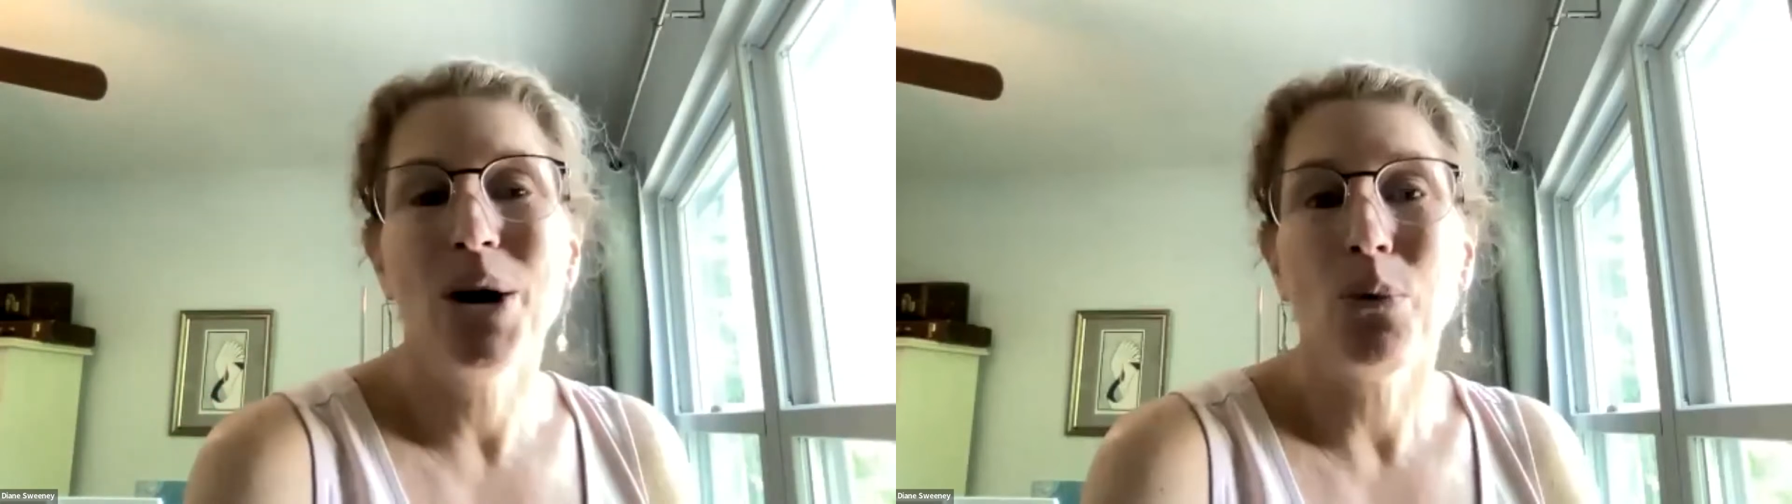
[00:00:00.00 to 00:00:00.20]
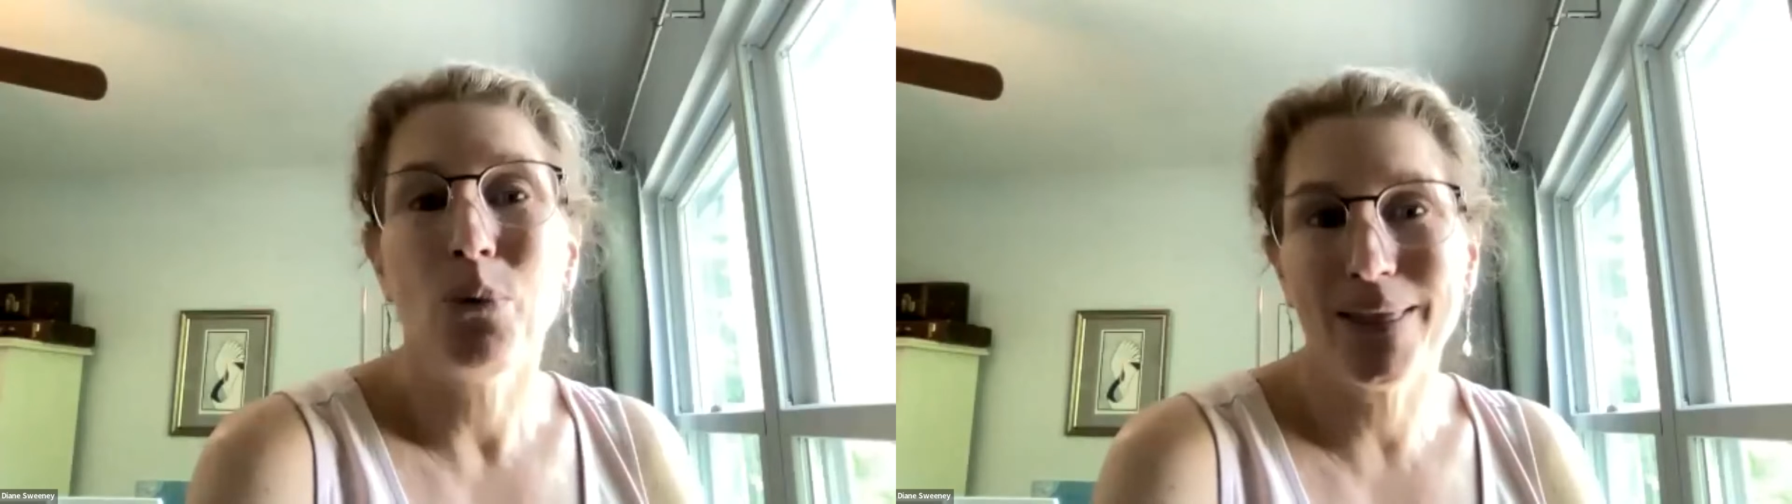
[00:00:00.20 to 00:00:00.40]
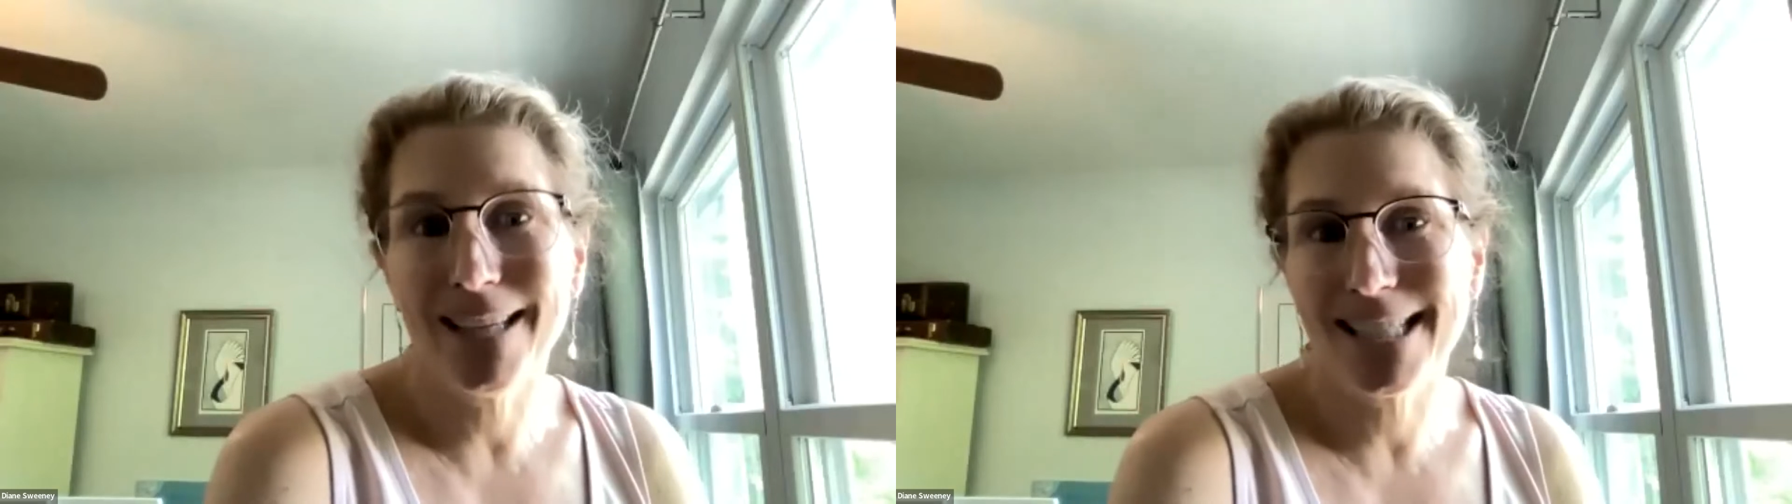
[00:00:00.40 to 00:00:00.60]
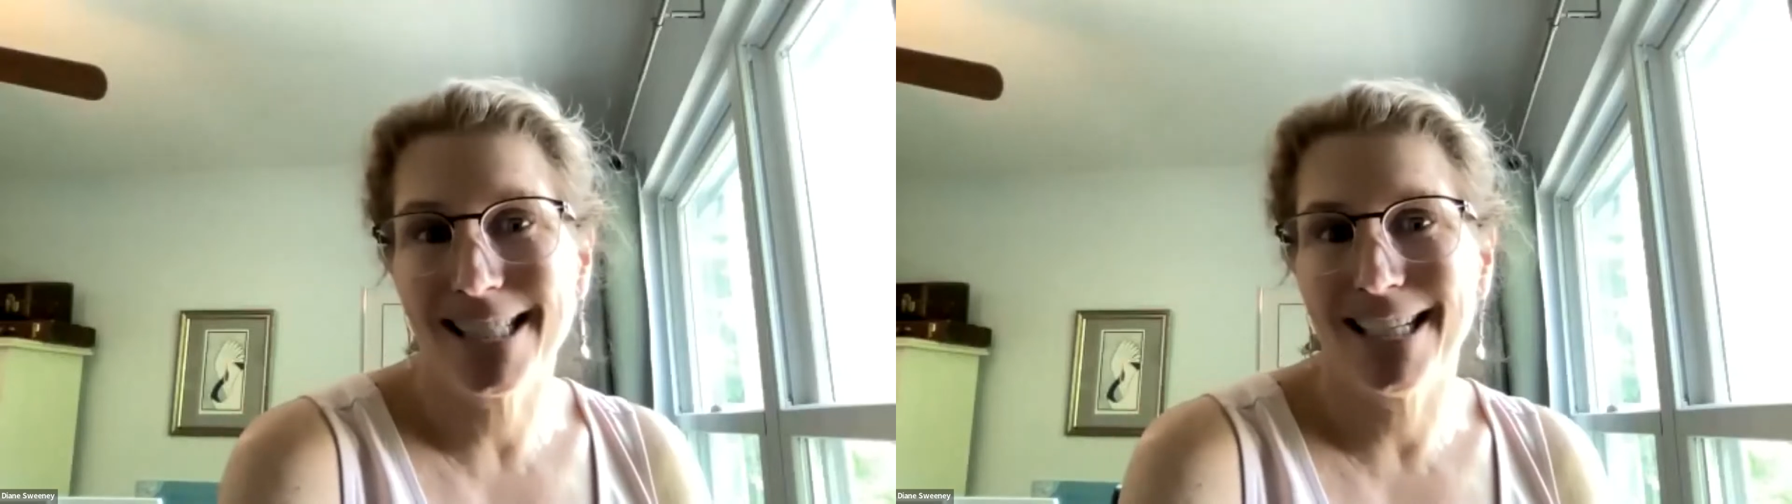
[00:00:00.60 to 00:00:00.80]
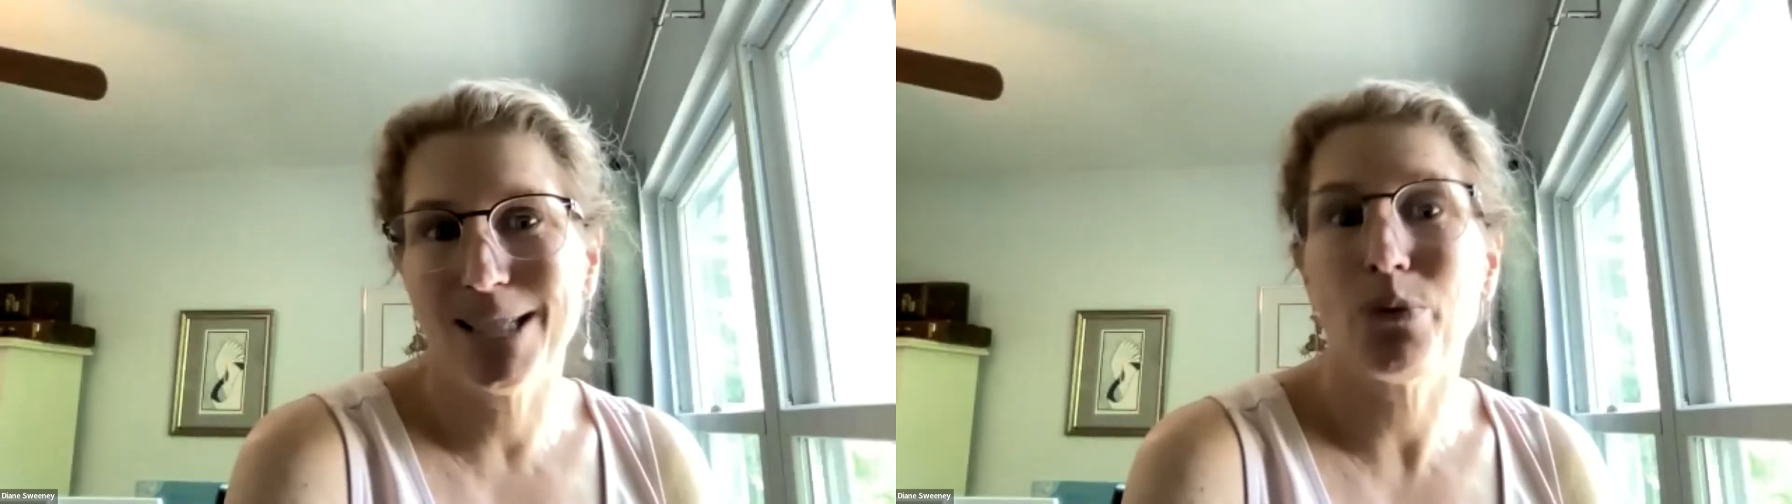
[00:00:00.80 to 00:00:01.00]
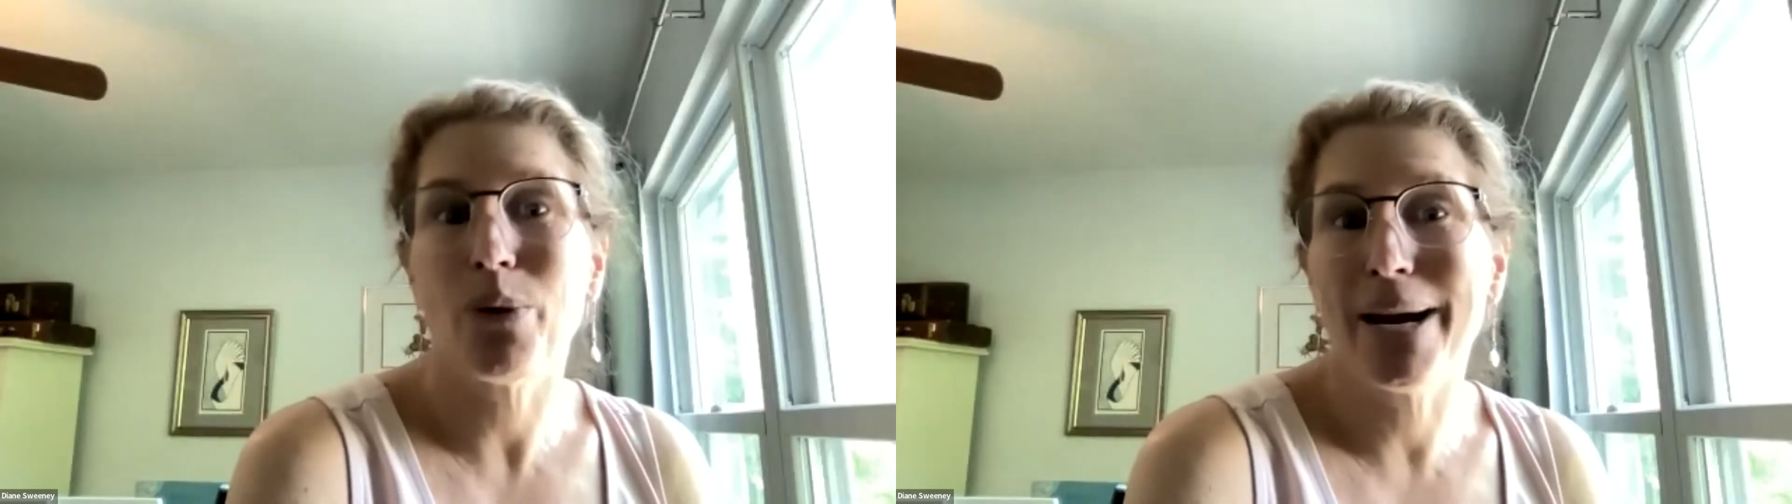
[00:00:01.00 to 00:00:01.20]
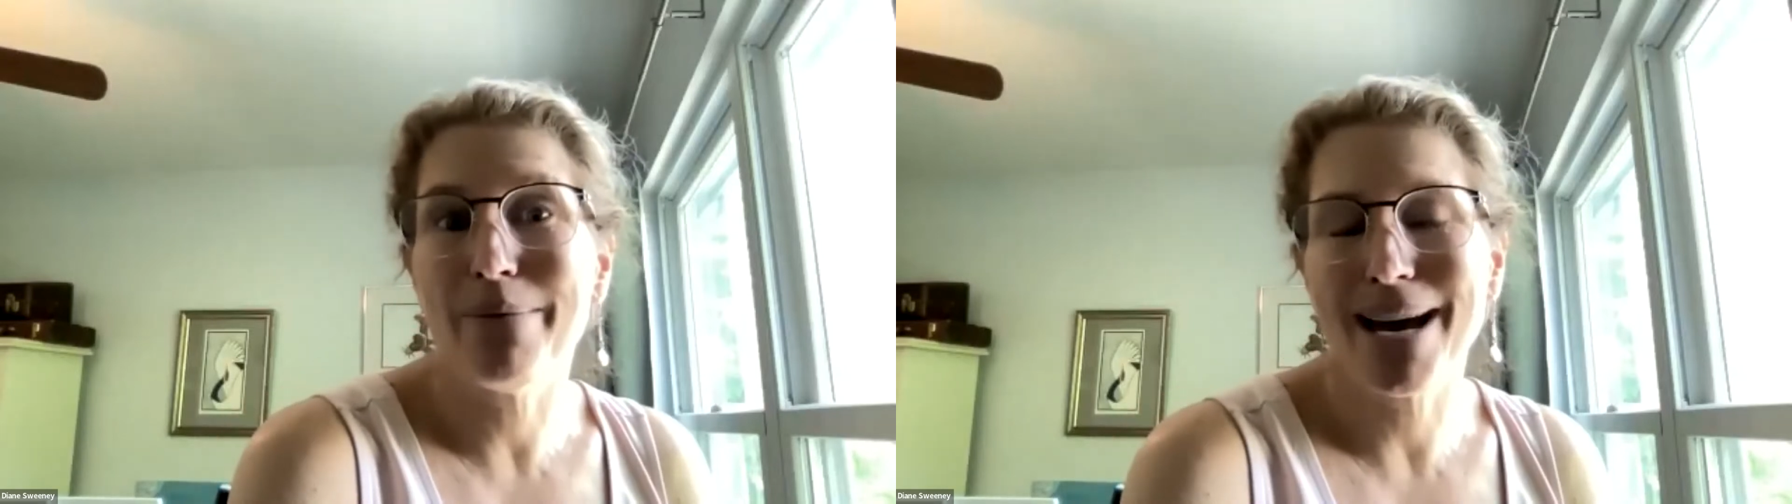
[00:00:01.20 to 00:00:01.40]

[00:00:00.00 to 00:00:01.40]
what this is, why it